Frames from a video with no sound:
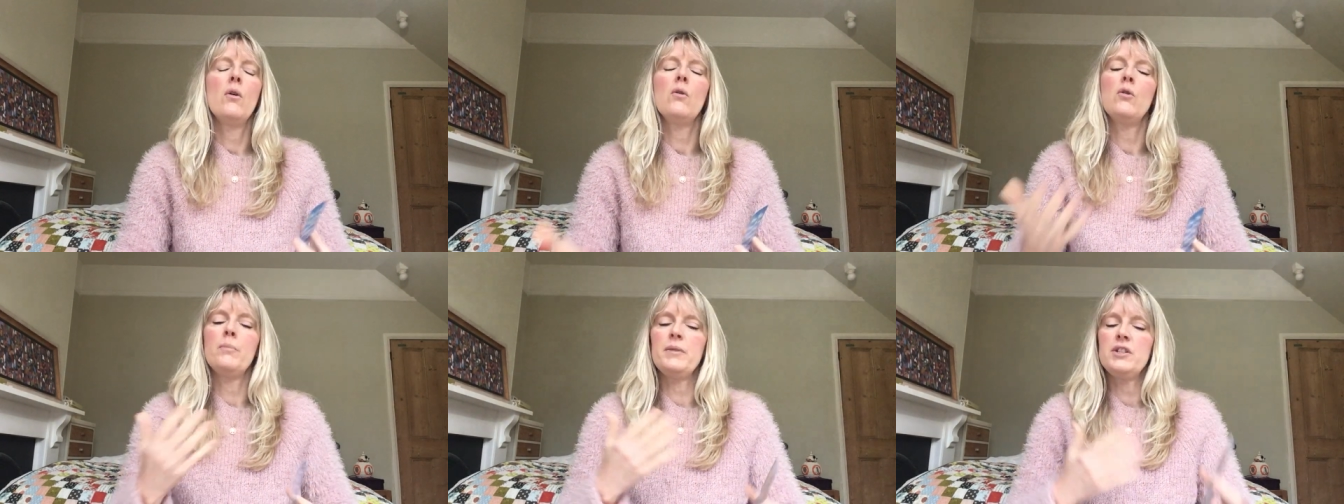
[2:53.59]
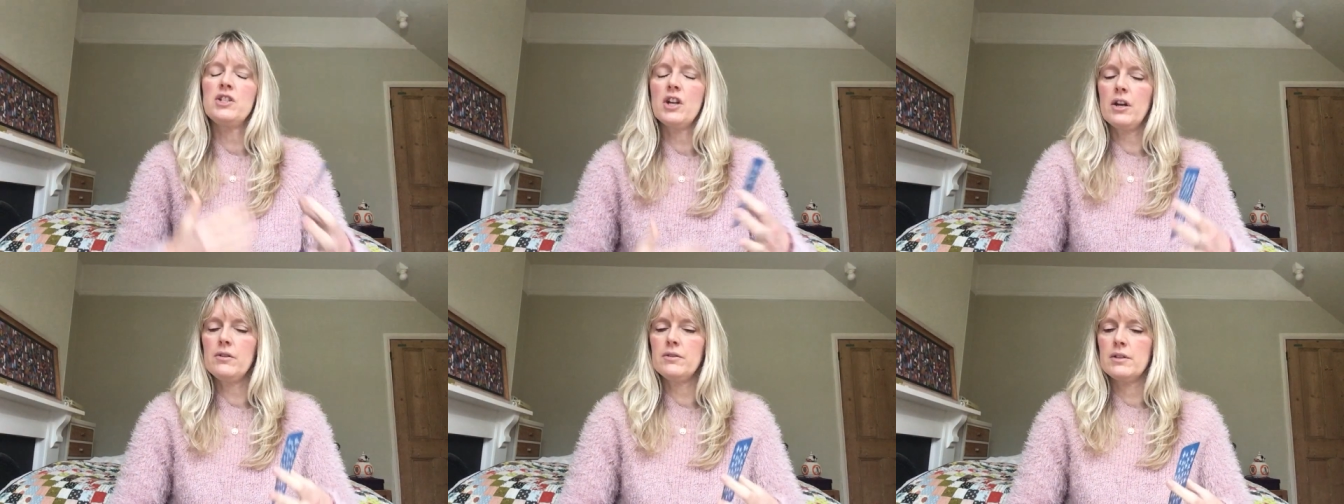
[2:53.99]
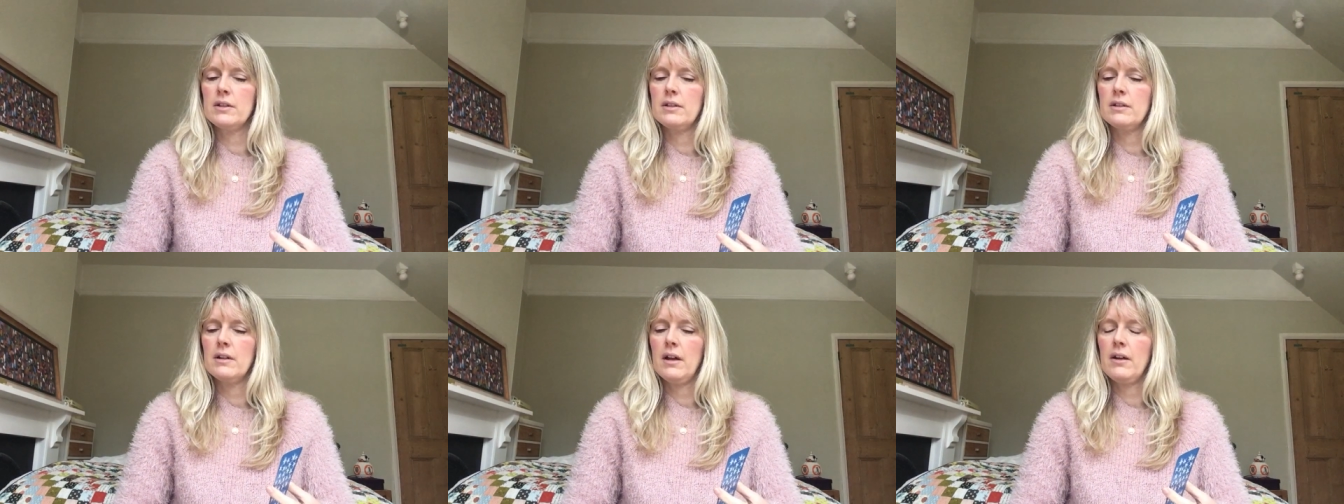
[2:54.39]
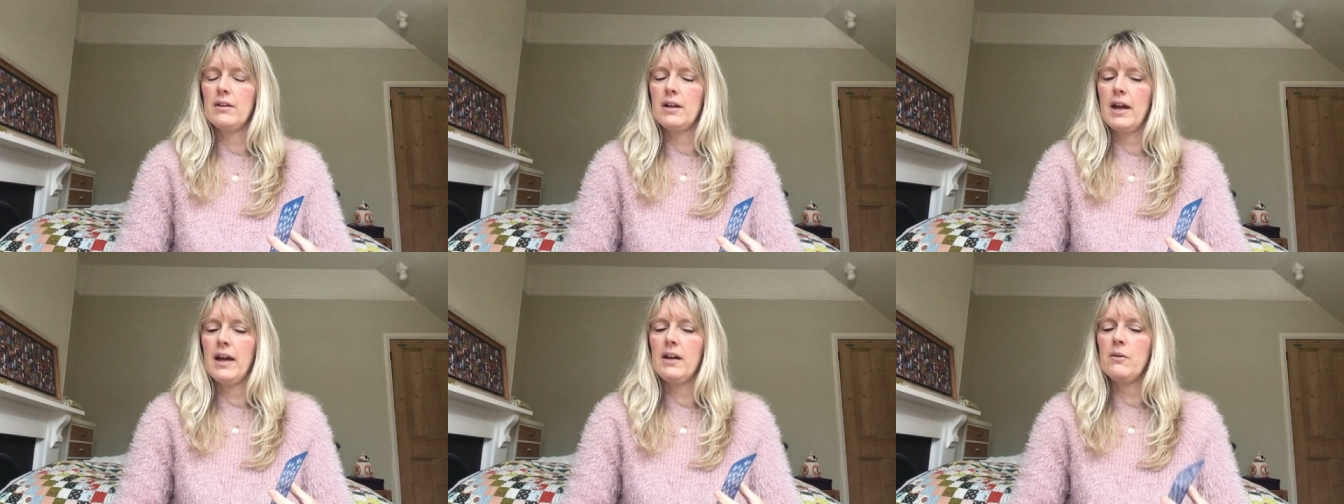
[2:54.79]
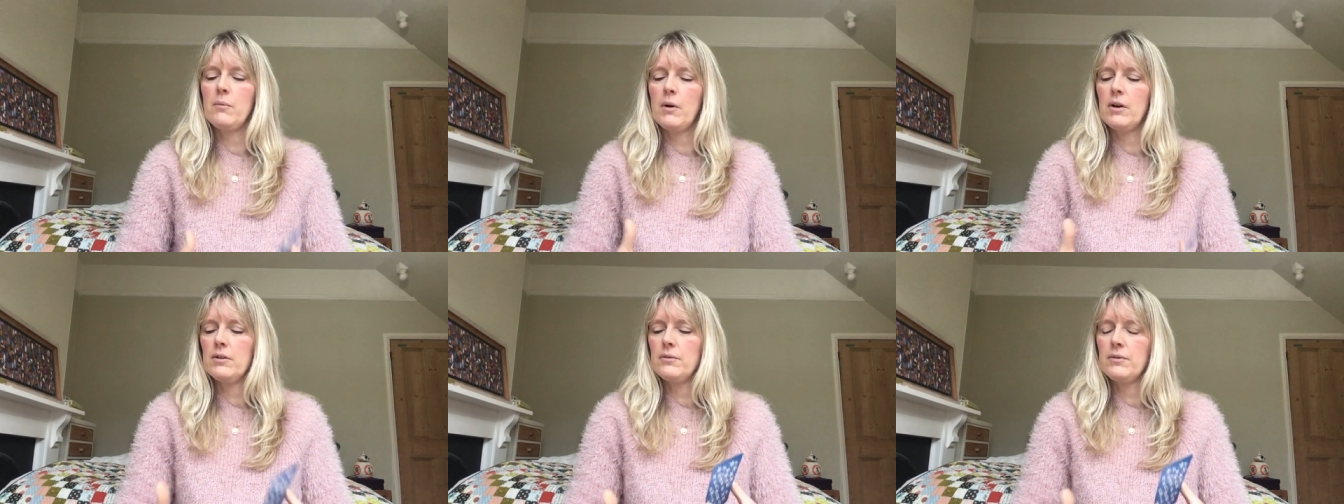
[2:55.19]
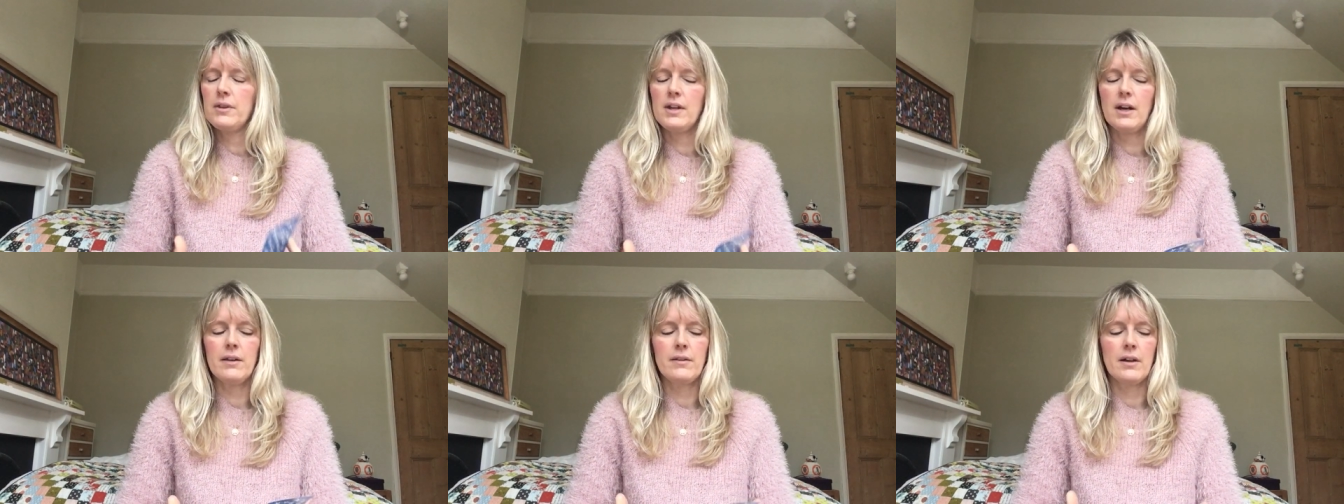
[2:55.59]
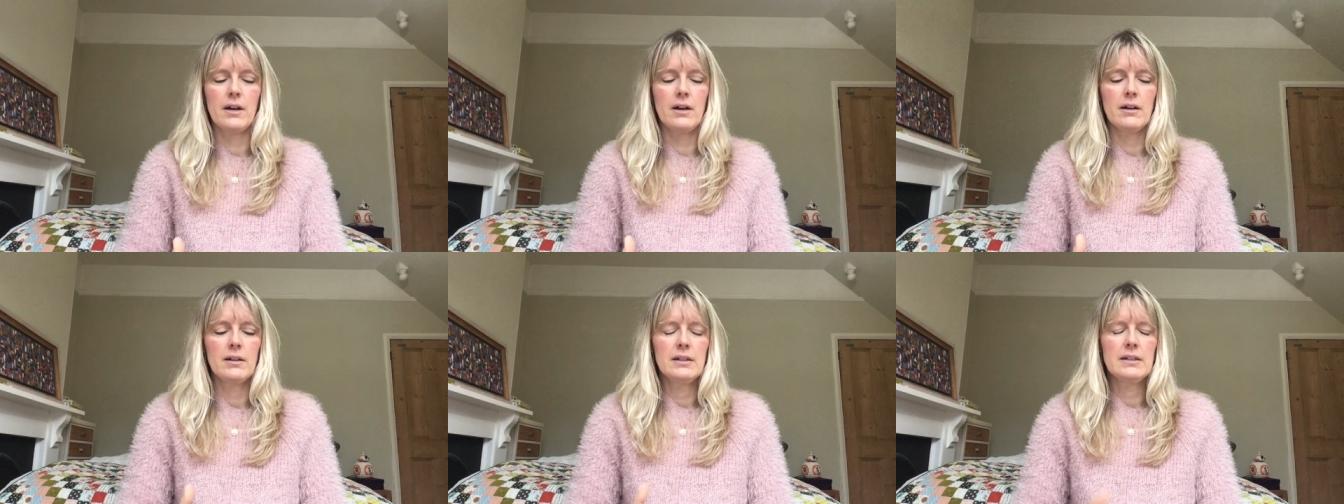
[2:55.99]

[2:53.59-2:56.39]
or be chosen. Okay, one or the other.